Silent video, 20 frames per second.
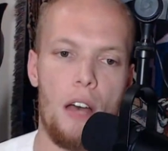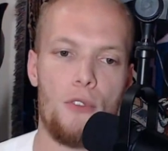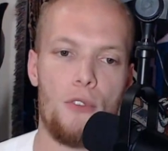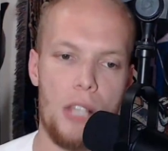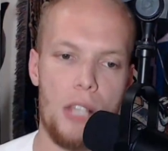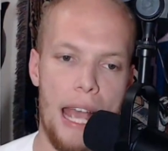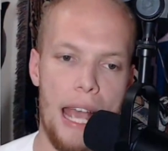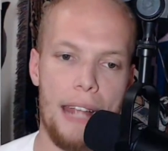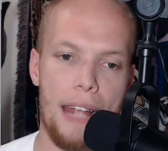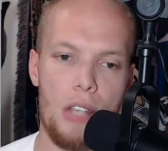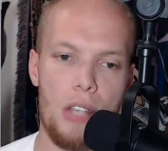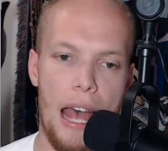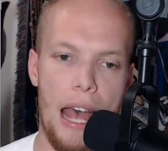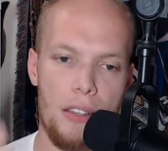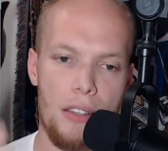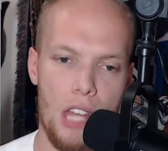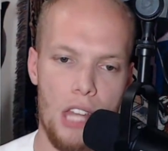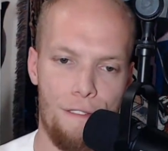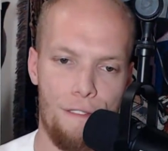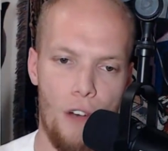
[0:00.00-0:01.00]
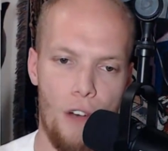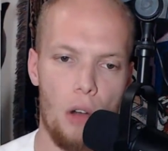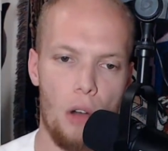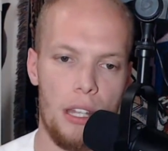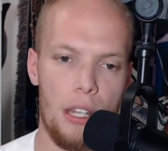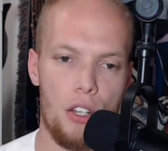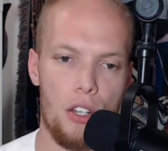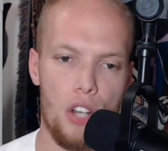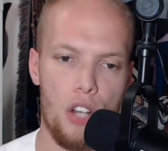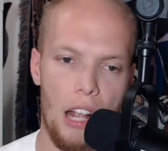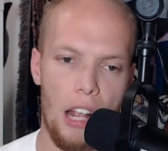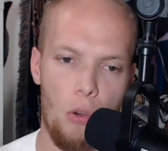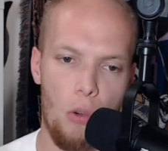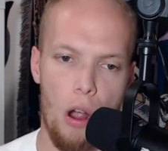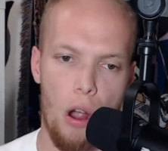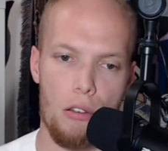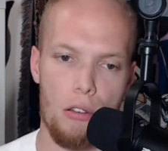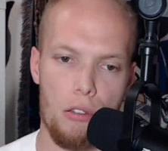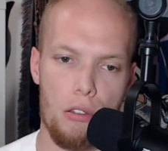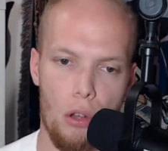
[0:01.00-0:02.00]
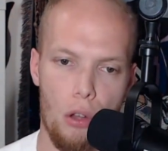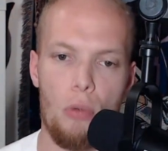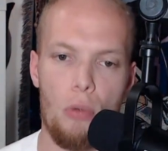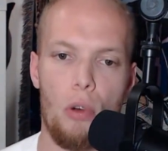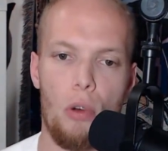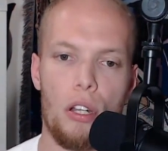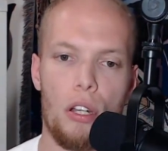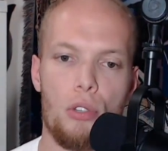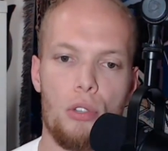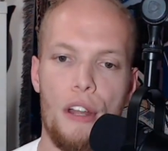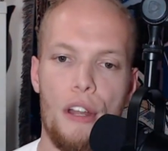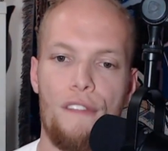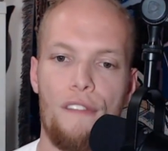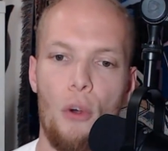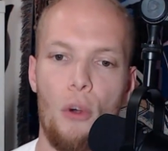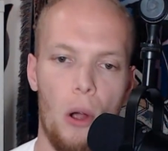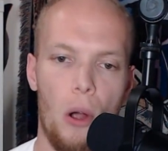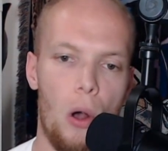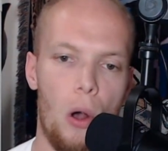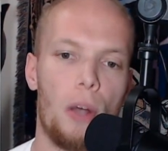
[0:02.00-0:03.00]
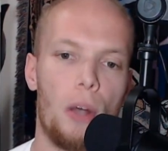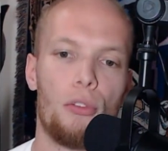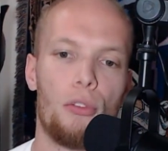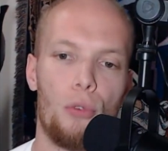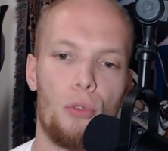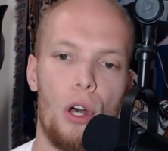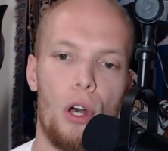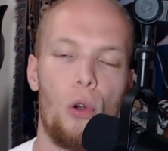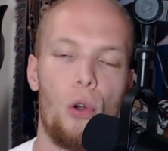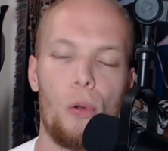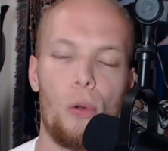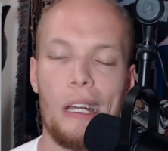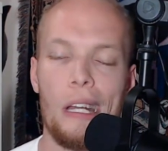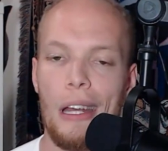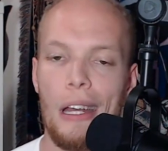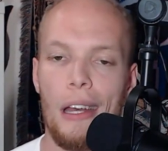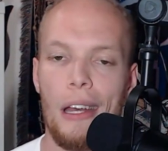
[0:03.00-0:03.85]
of Saints as they fall to the Jaguars 31-24 on the road.